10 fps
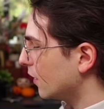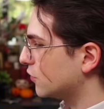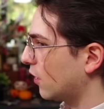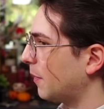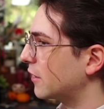
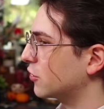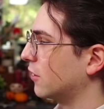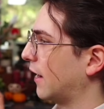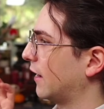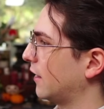So I make
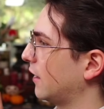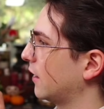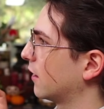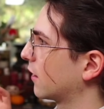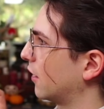sure
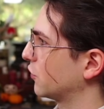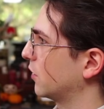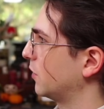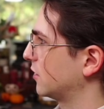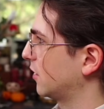any country
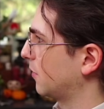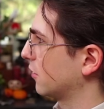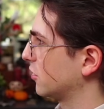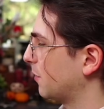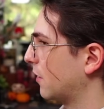with similar
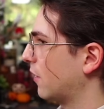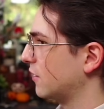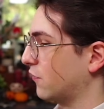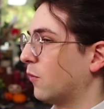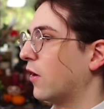shipping
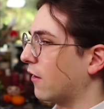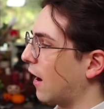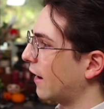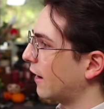rates from where I